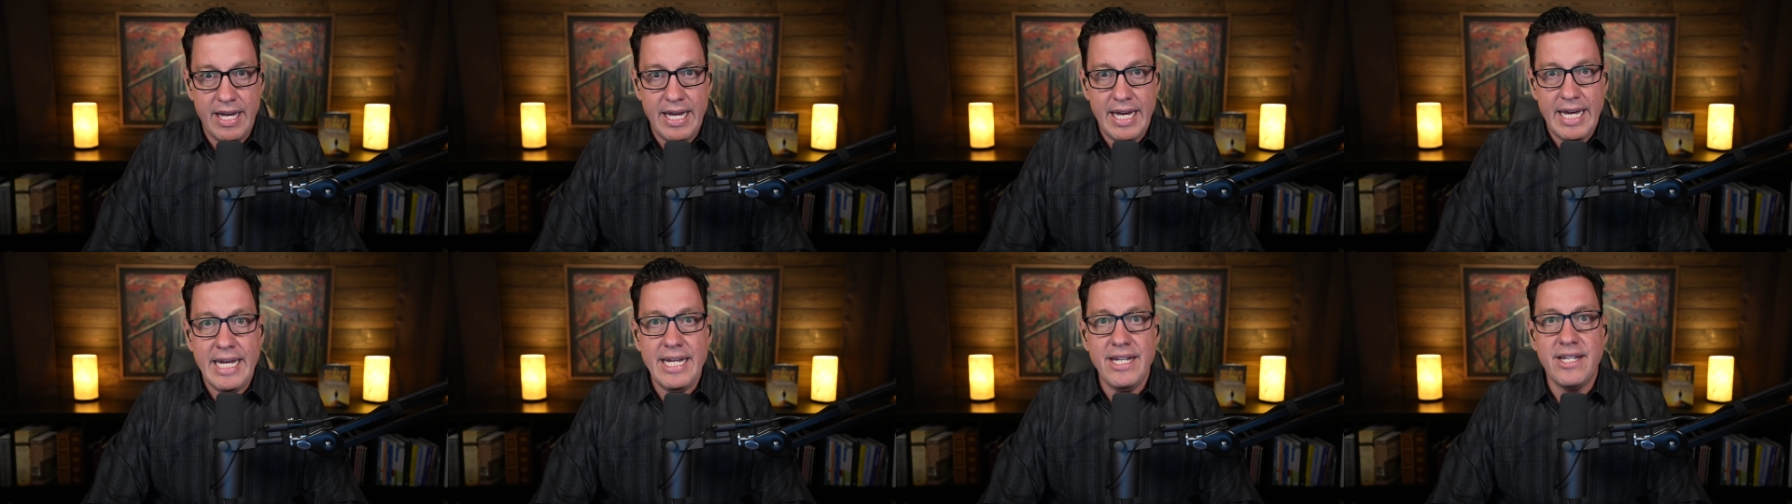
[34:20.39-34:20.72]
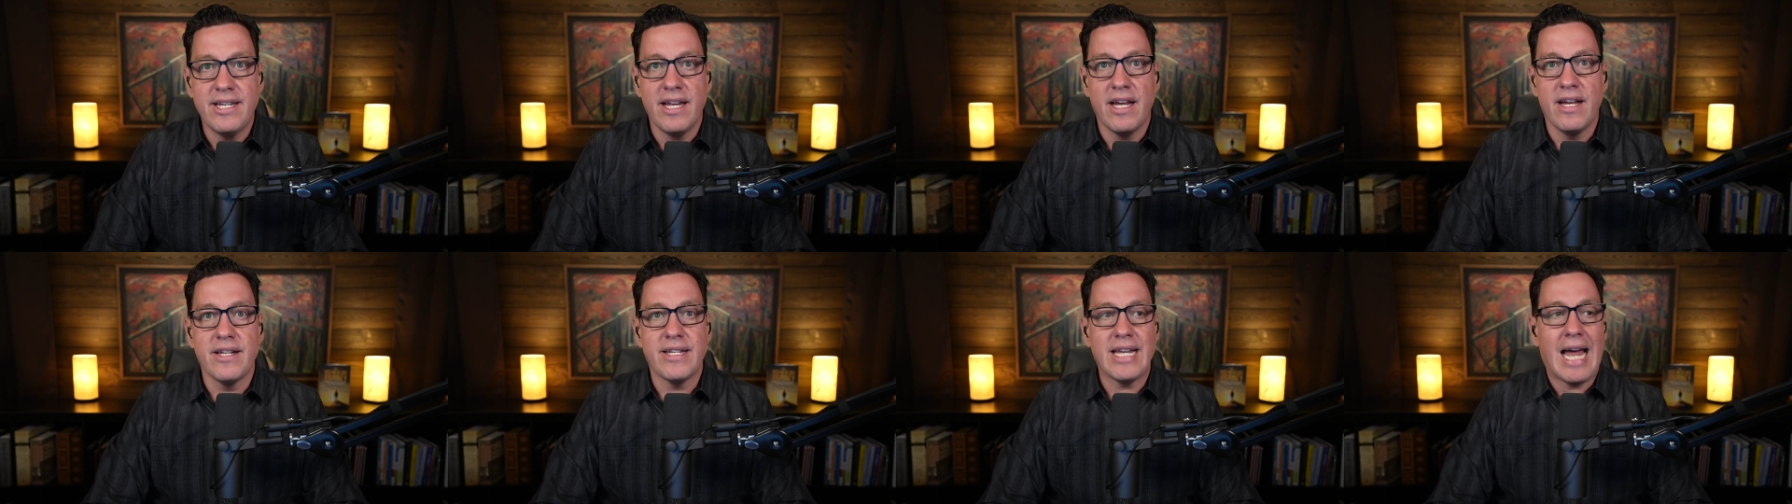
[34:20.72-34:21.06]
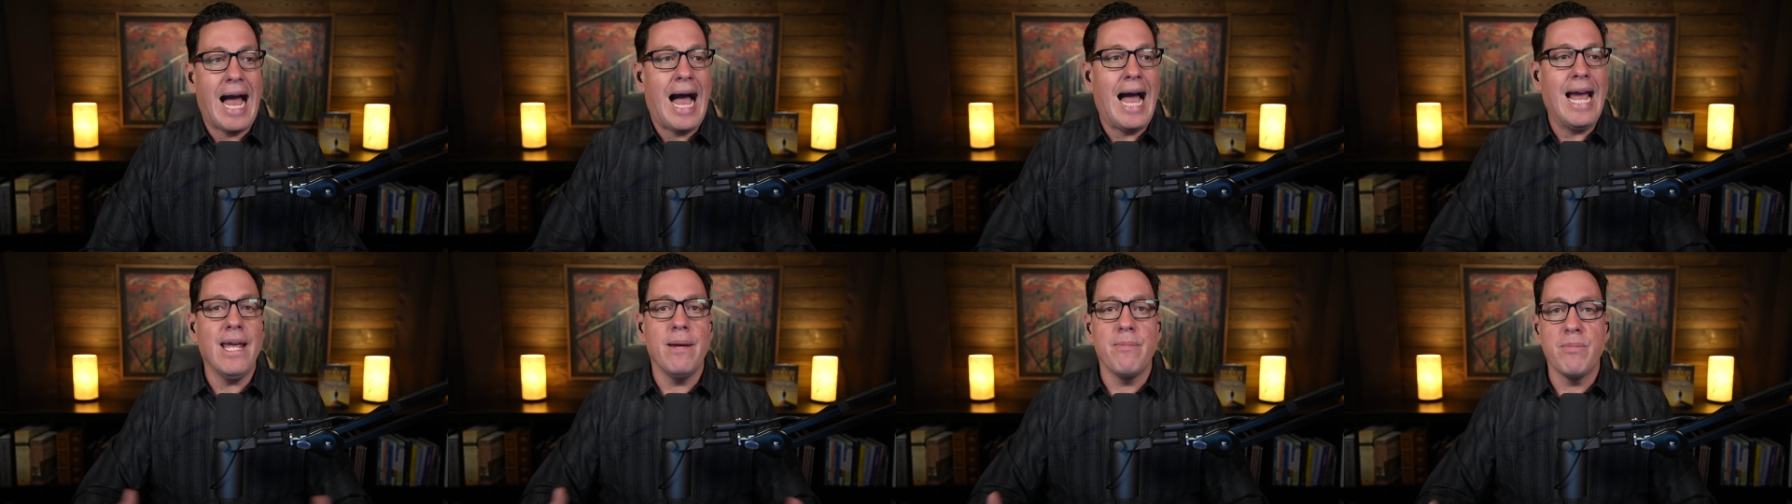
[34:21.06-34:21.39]
he says,
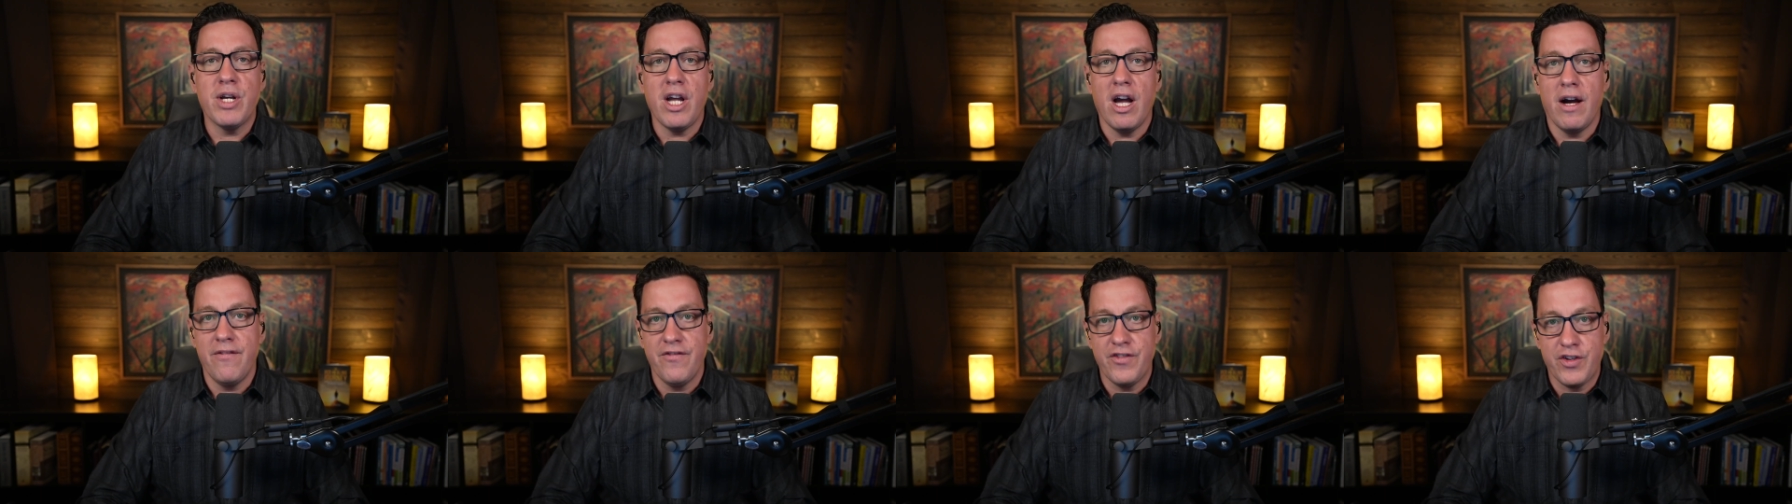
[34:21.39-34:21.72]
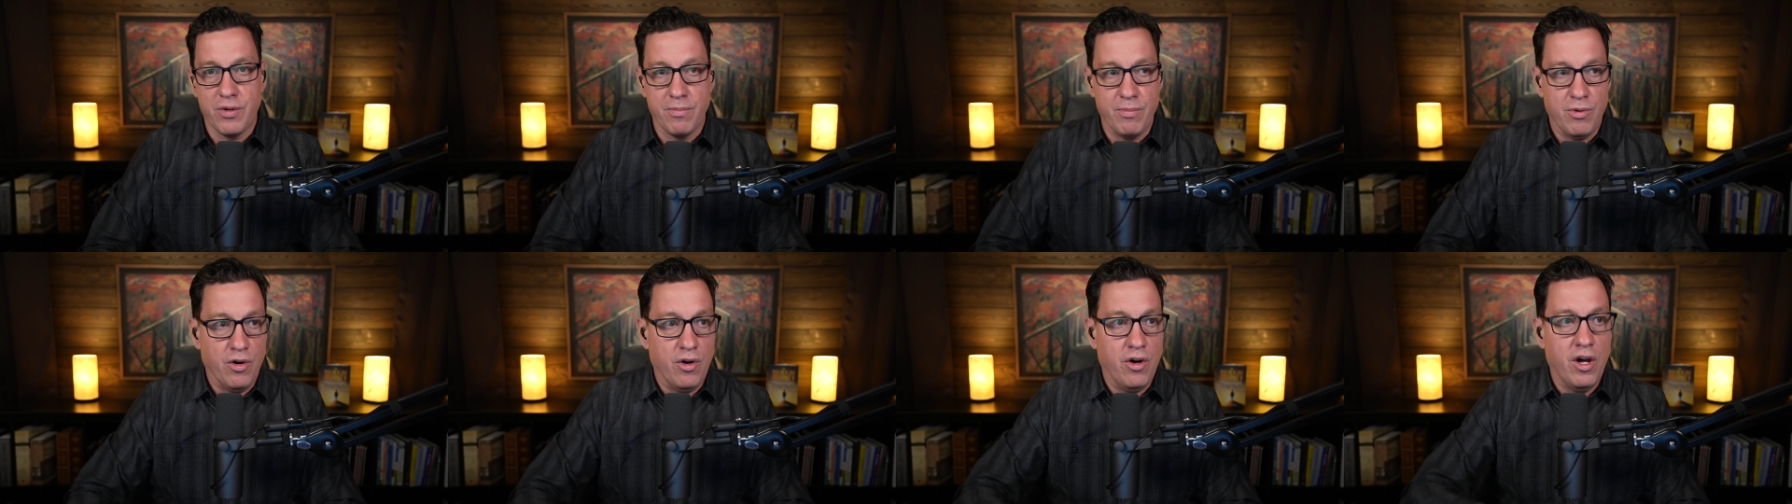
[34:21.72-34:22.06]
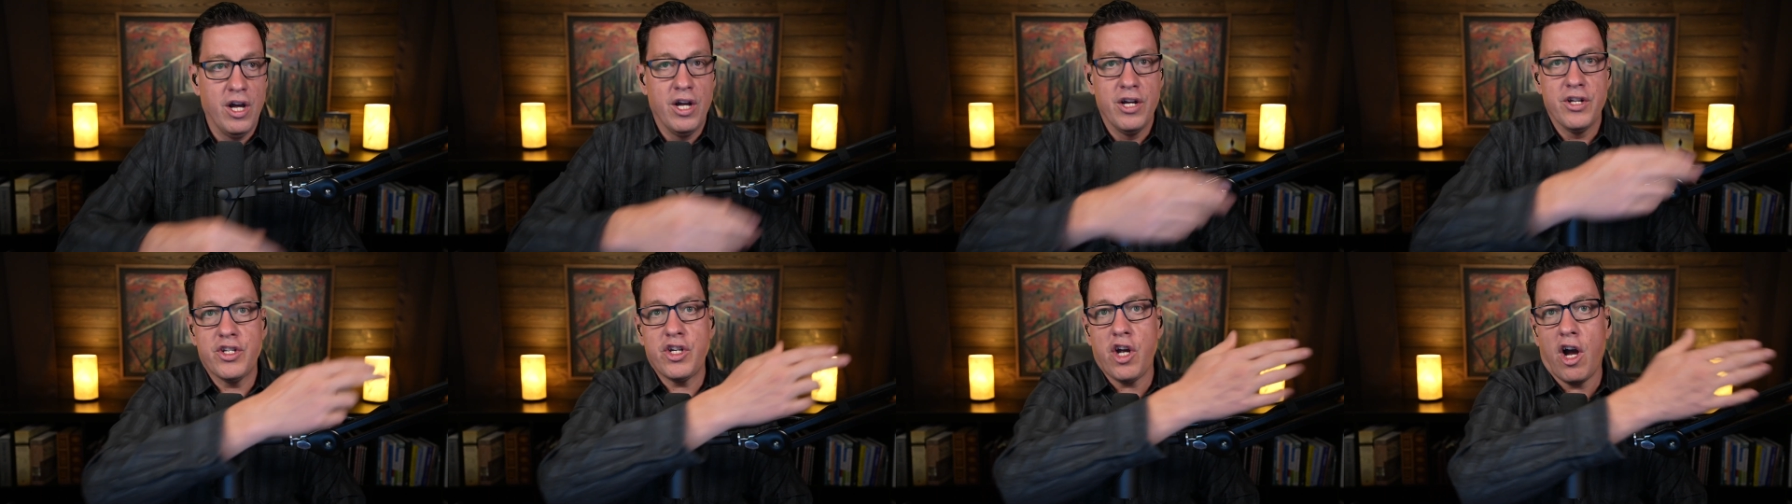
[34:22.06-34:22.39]
I am comfortable
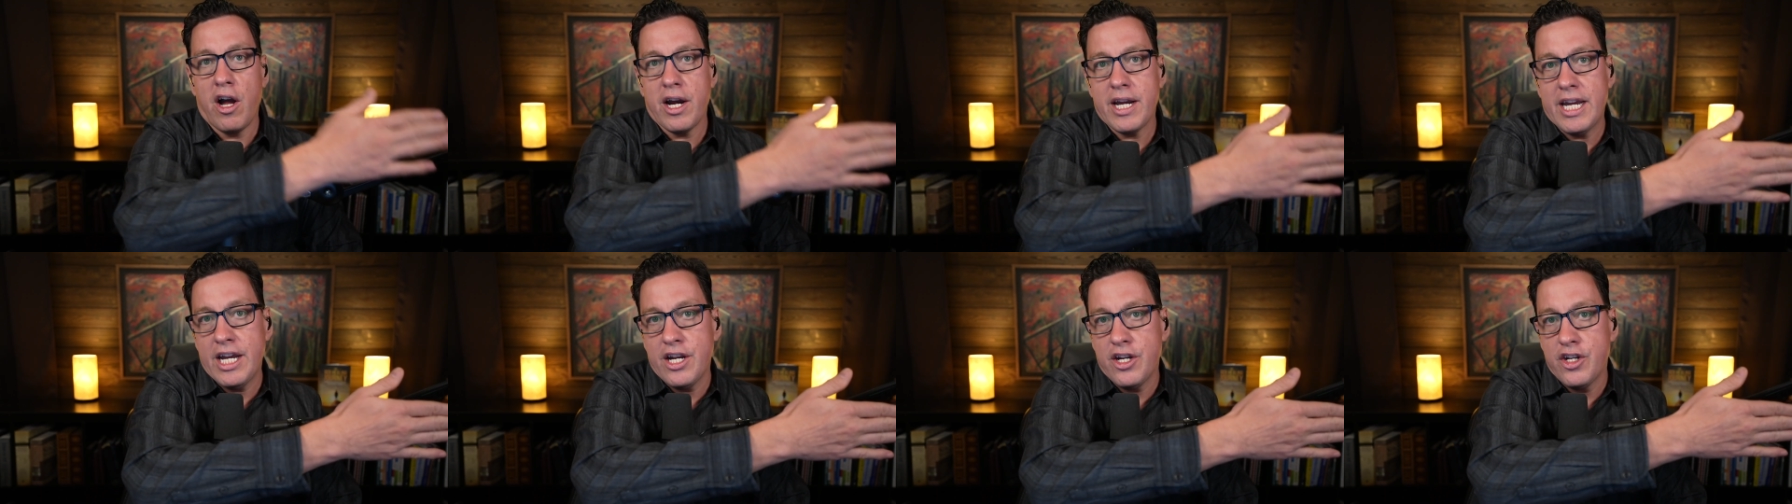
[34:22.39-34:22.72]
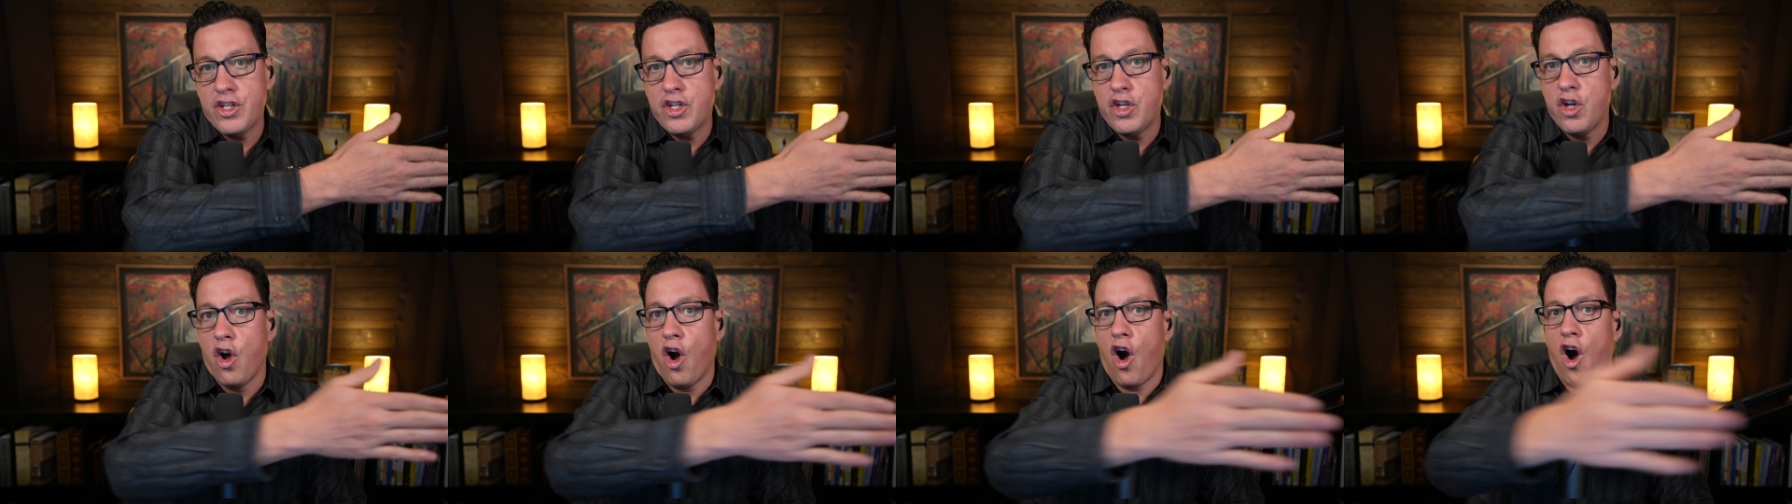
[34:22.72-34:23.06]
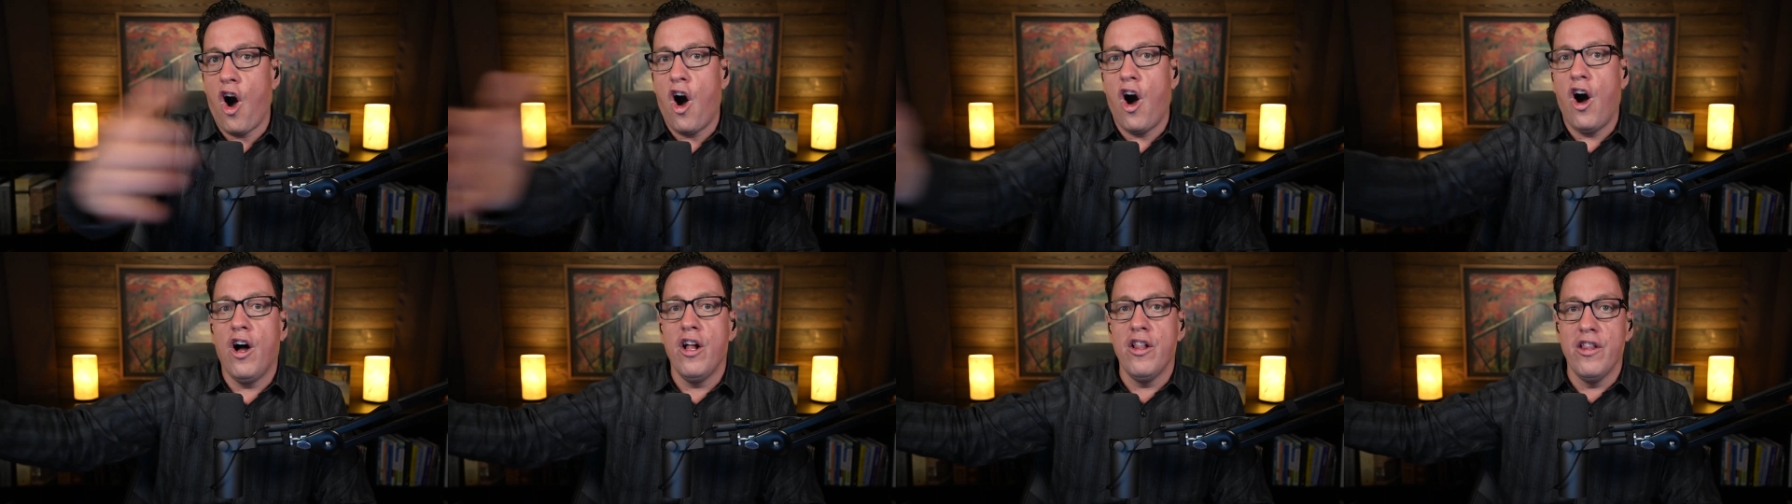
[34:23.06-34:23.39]
talking to
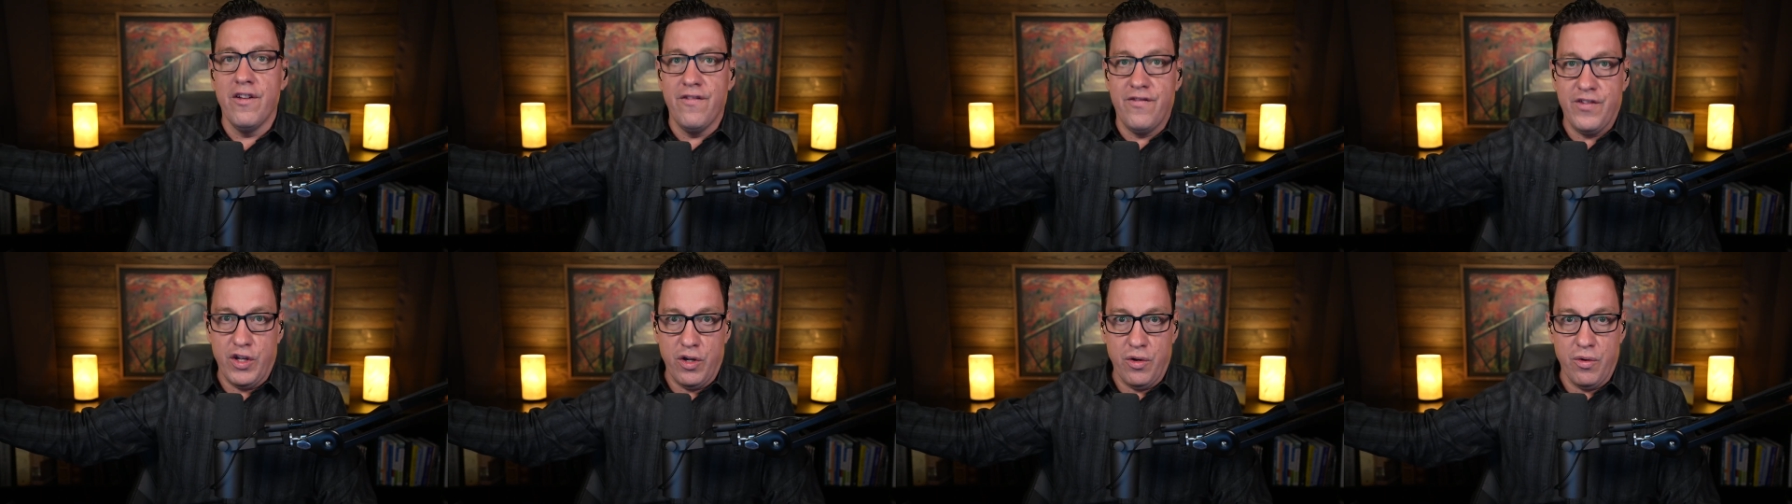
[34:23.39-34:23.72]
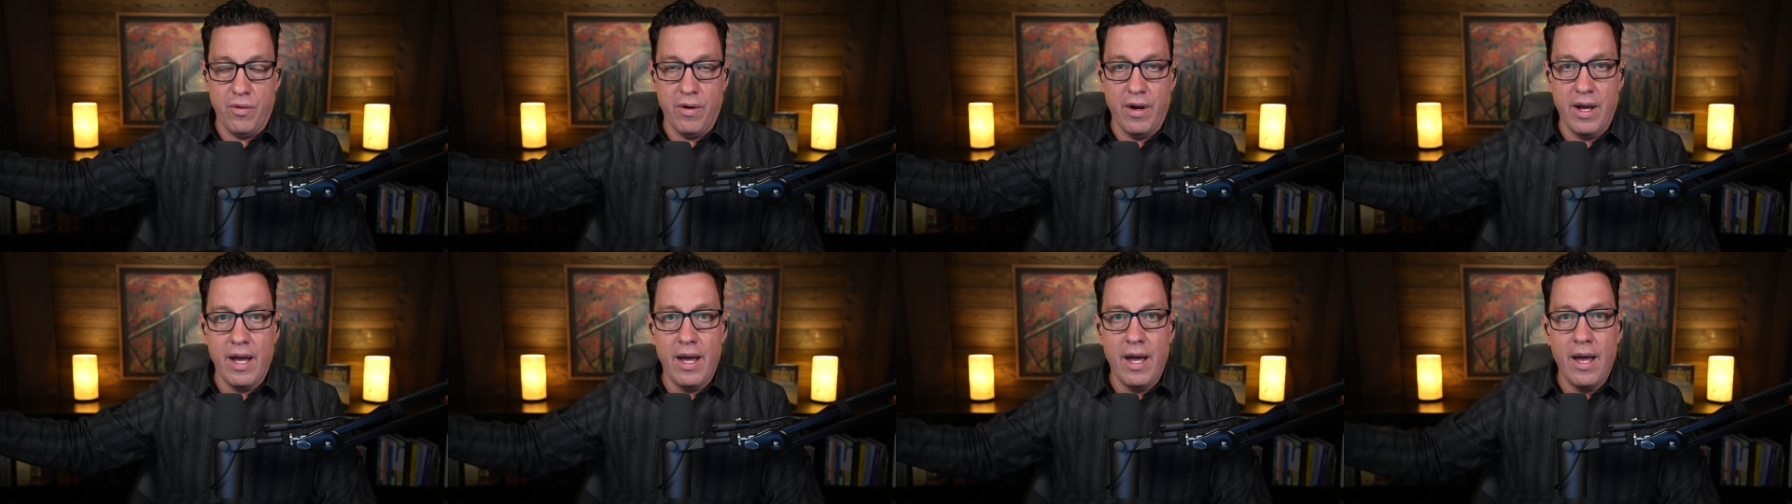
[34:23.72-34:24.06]
all of you,